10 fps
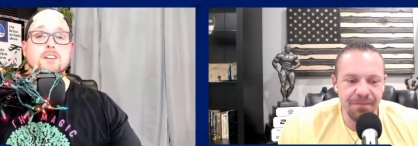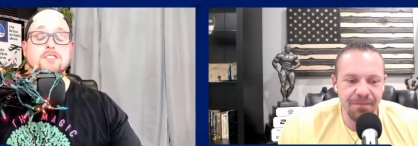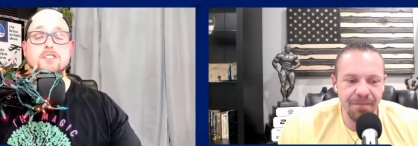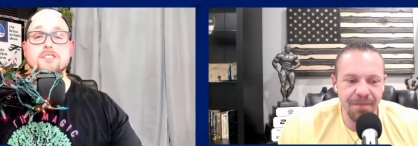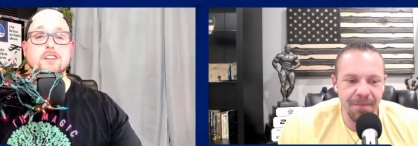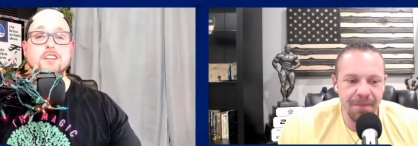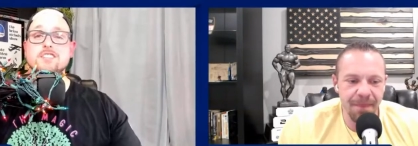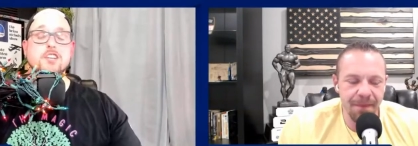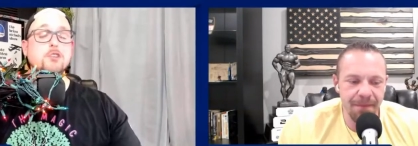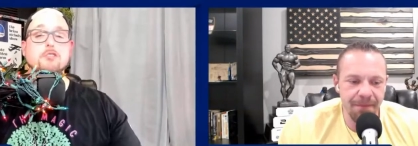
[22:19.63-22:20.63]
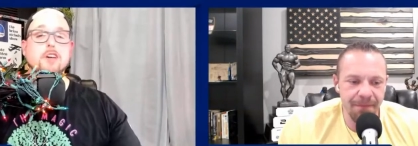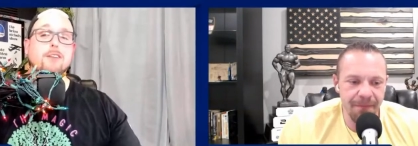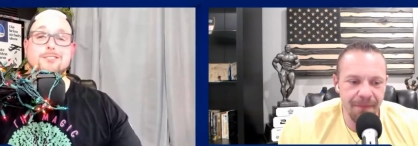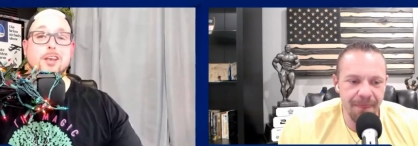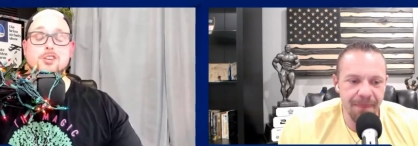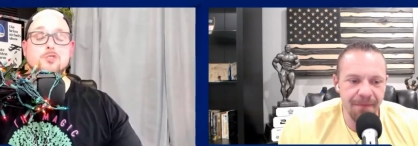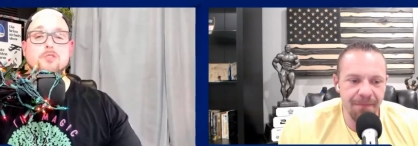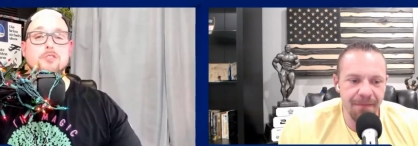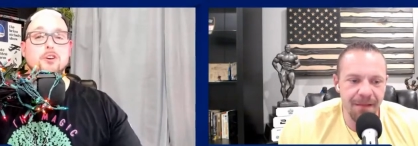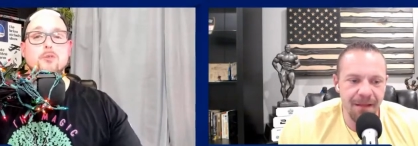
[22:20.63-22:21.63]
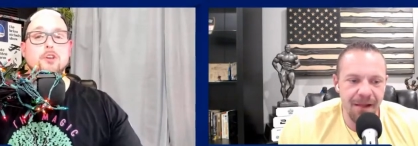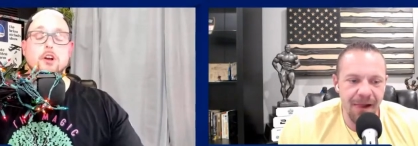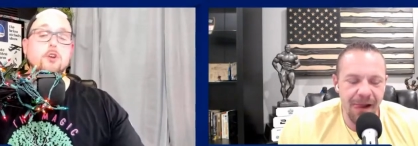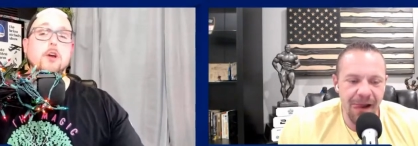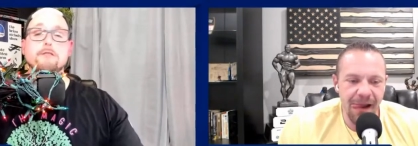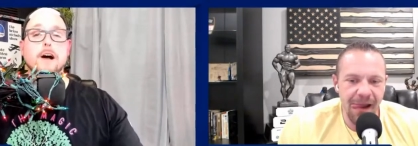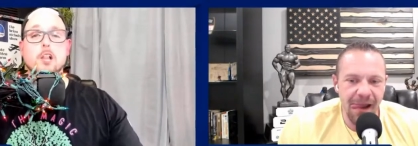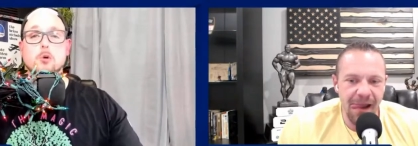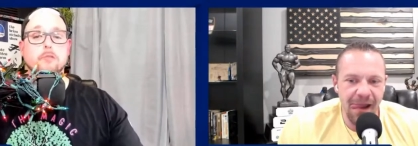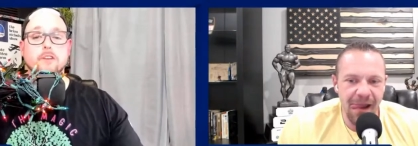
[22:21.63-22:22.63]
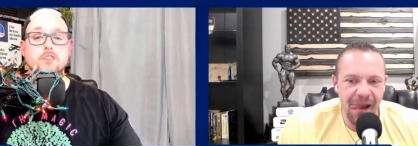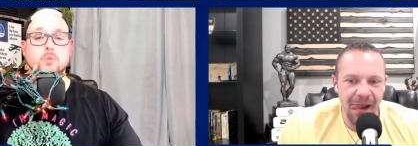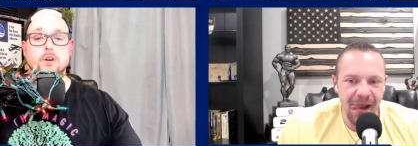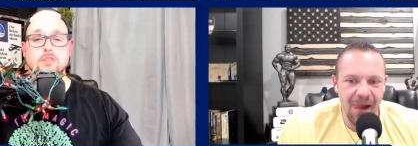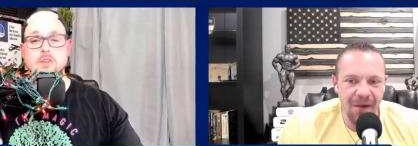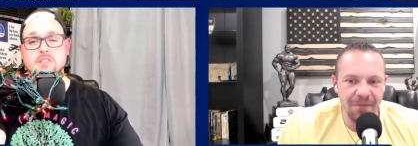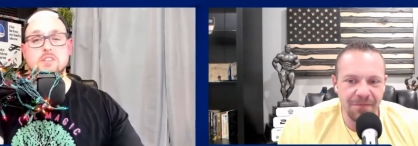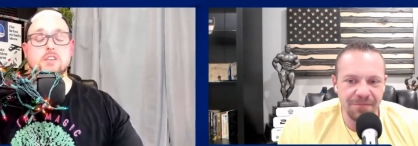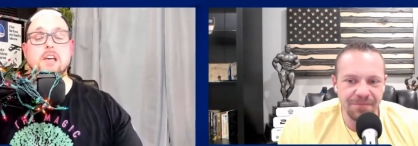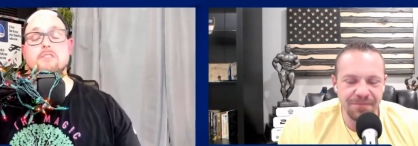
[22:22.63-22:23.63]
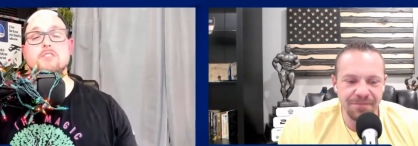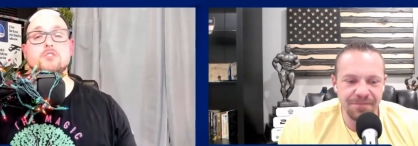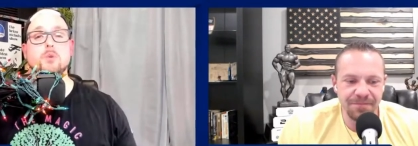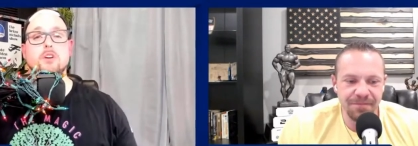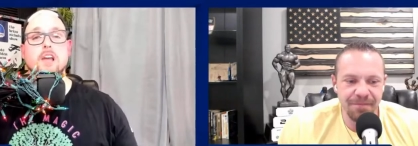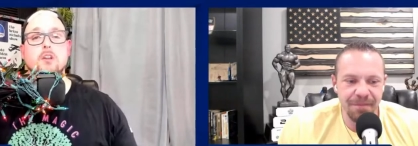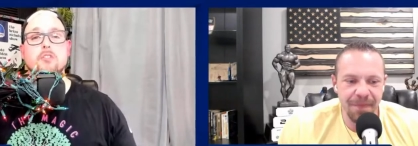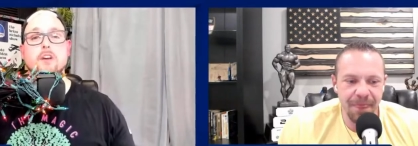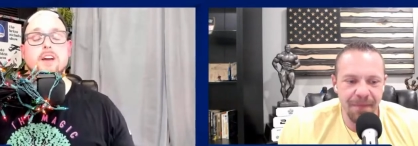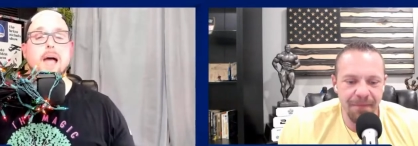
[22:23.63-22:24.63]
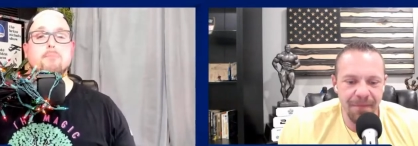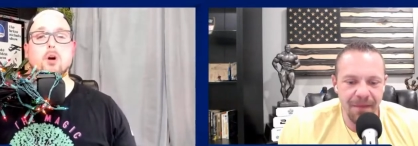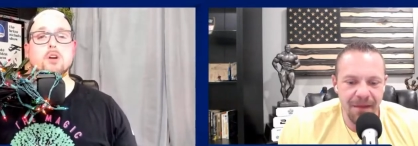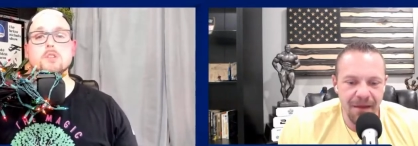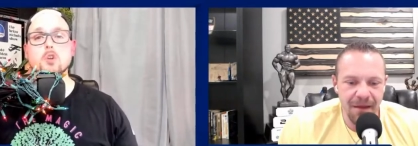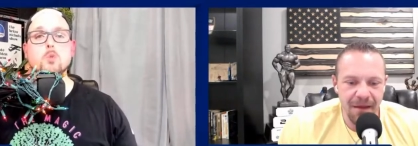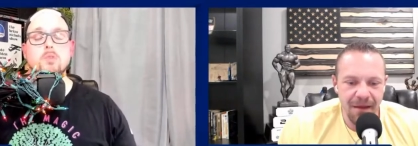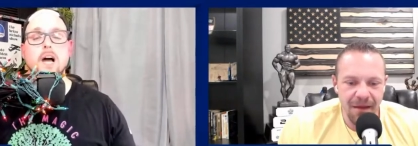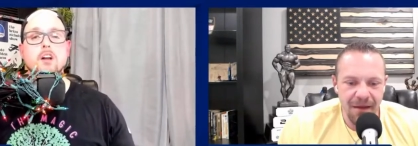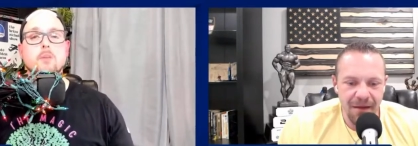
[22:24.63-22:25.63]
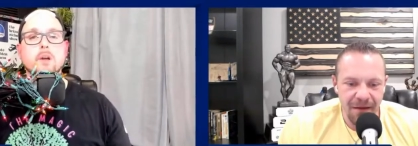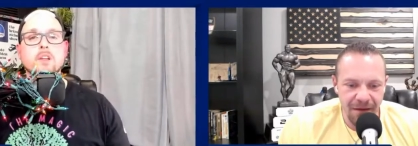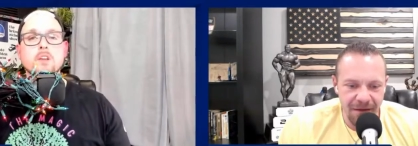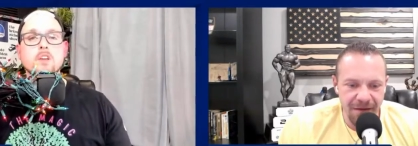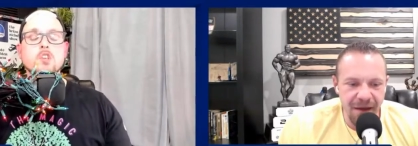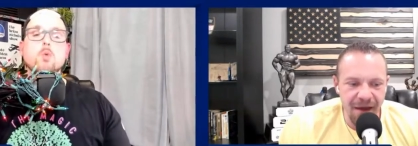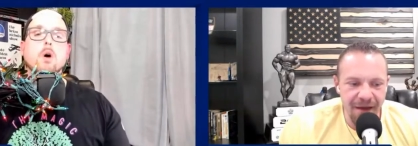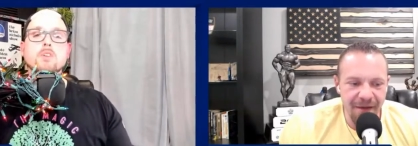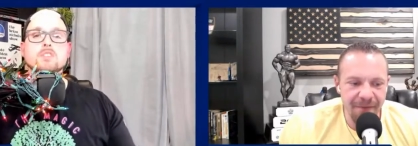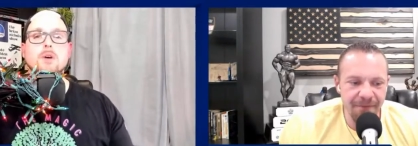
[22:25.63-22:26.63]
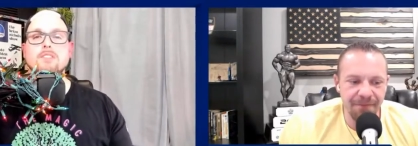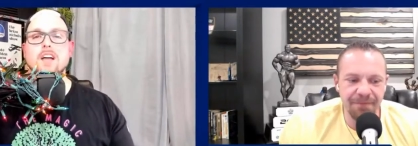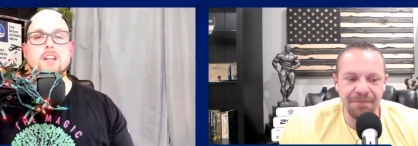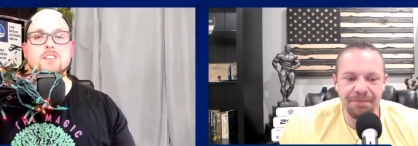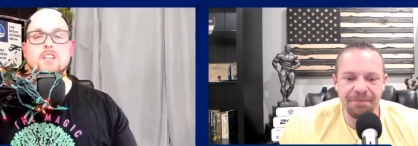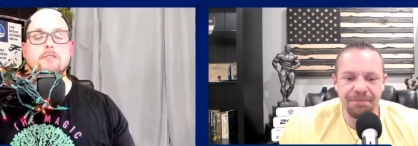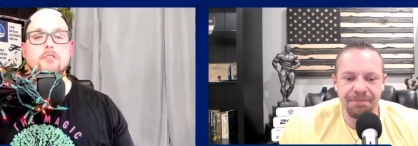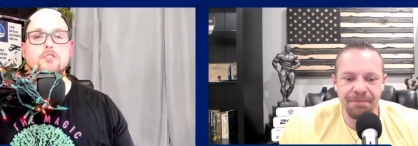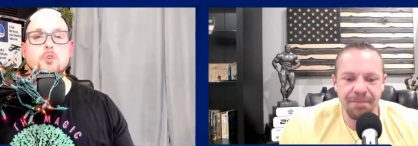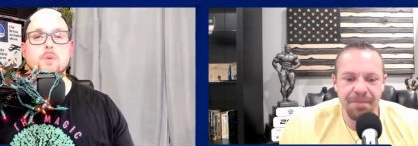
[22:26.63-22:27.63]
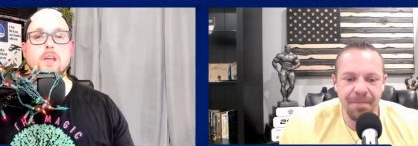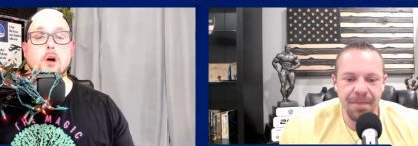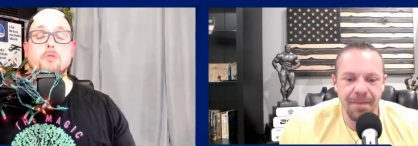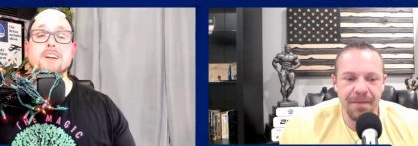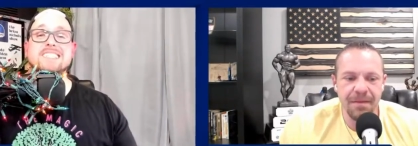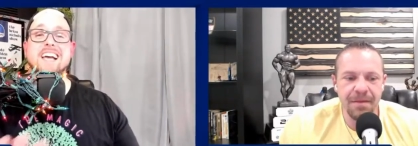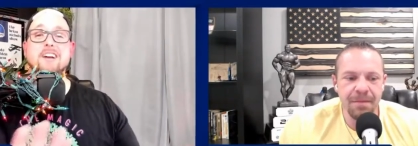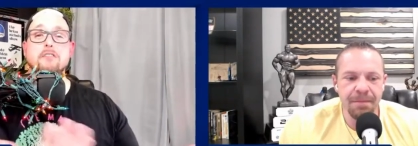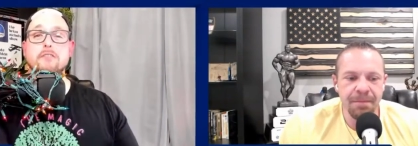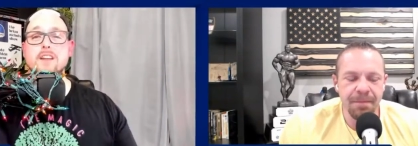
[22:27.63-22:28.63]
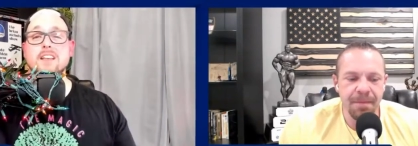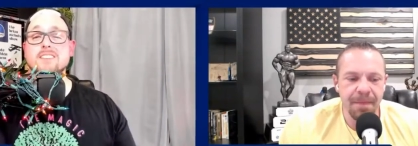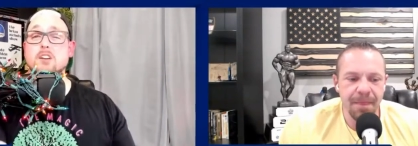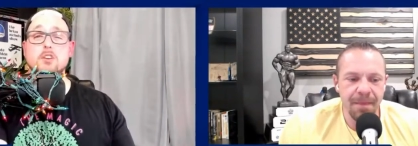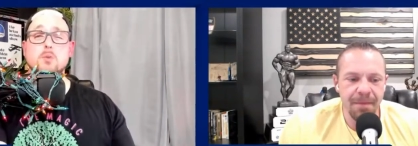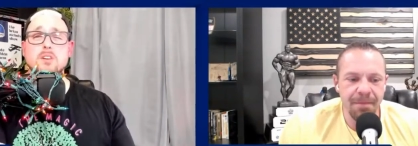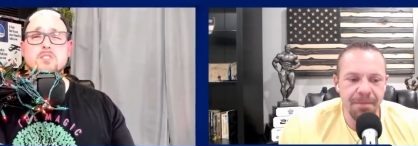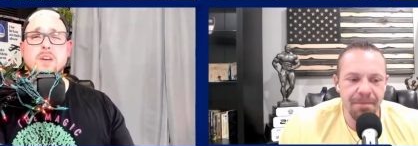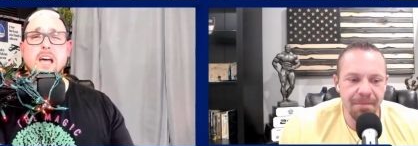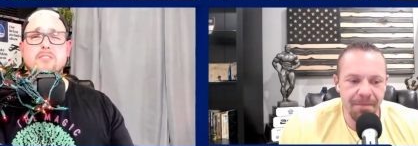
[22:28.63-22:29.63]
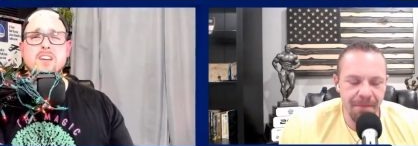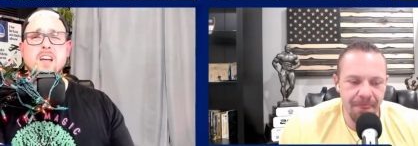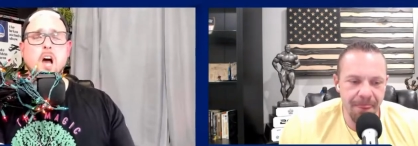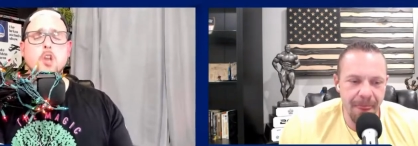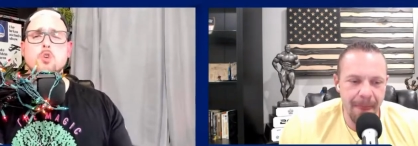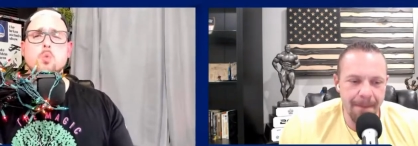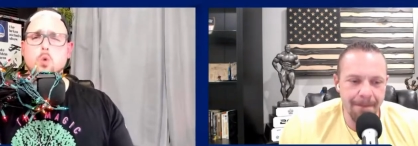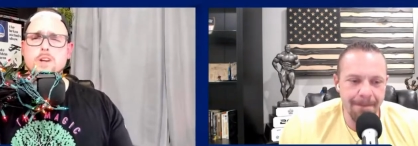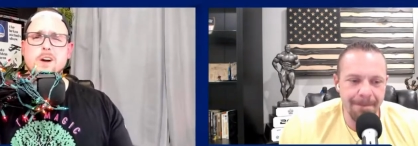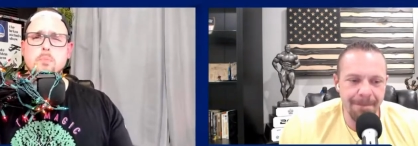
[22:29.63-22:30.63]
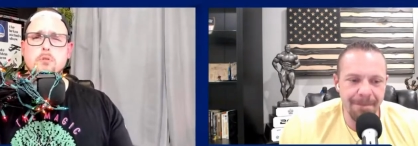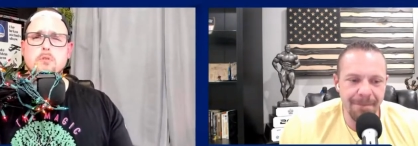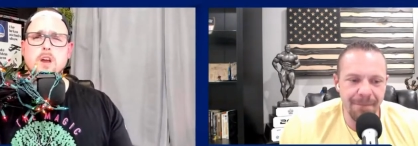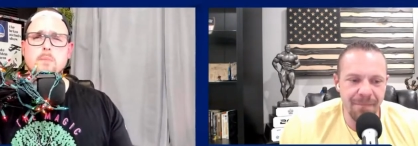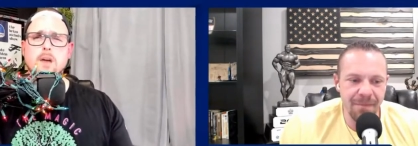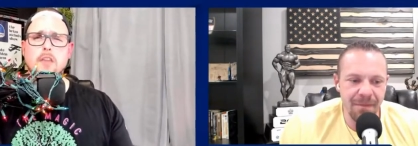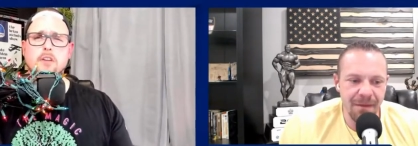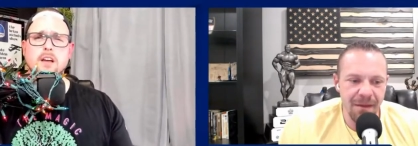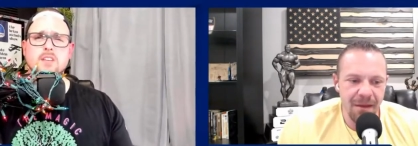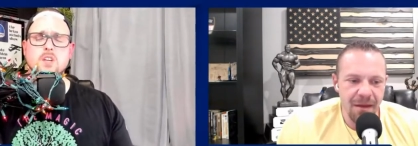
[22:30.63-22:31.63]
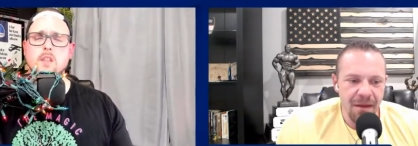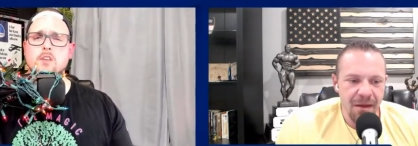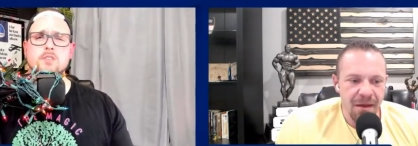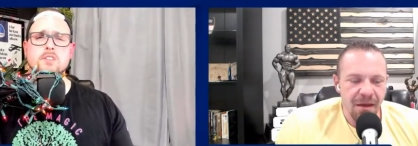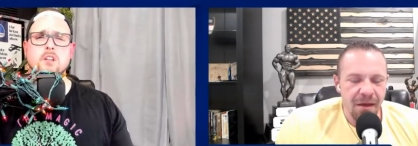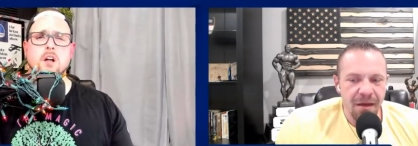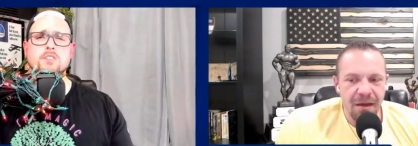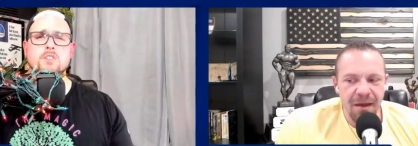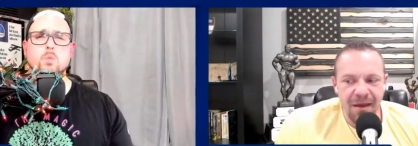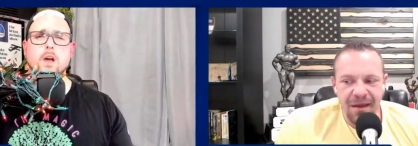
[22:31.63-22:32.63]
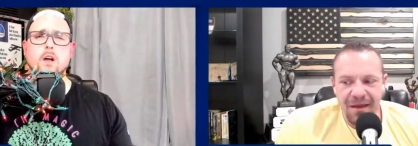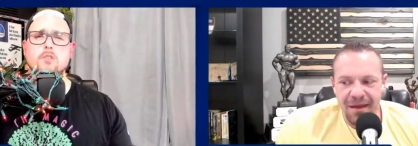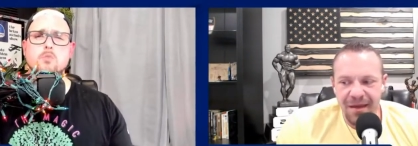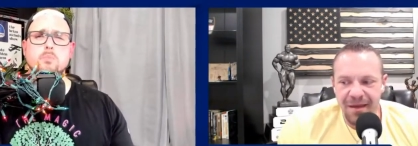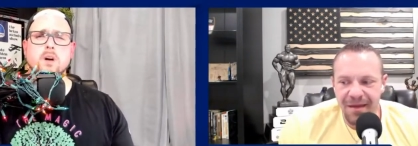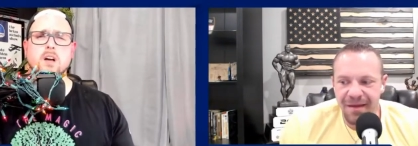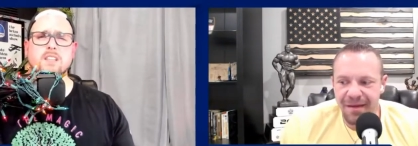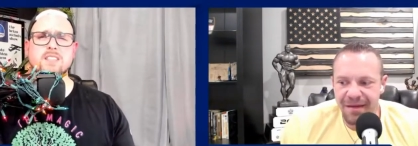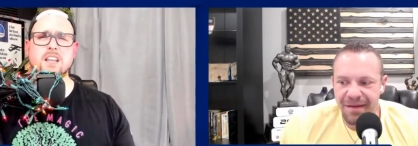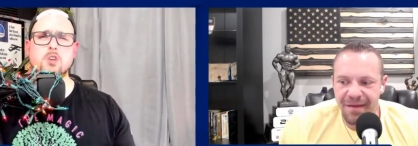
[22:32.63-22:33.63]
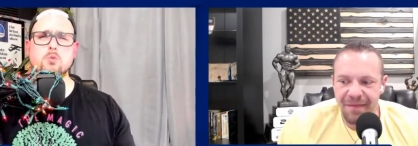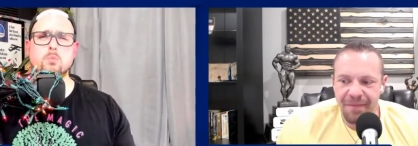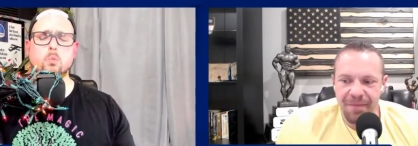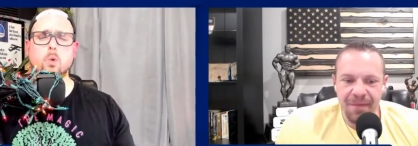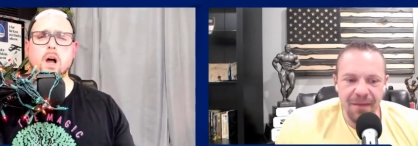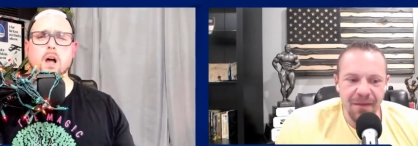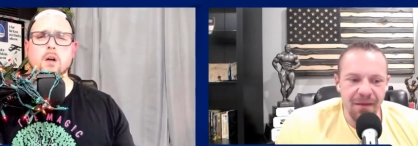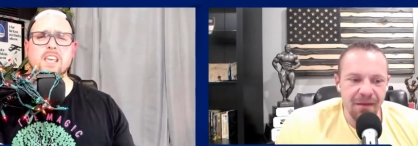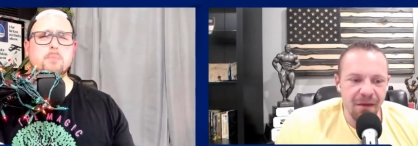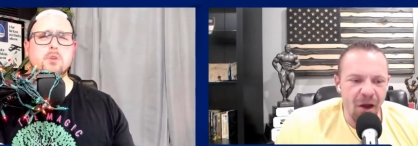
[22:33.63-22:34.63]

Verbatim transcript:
Speaker 1: to, to continue the conversation with you. You're a great follower over on Twitter. So I see you have your Twitter handle there at Marc Lobliner. But yeah. you also have a lot of stuff you're doing over at Tiger Fitness. I know you also have a new workout program. I think I saw that you just launched as well. A new uh, is it new uh, ebook?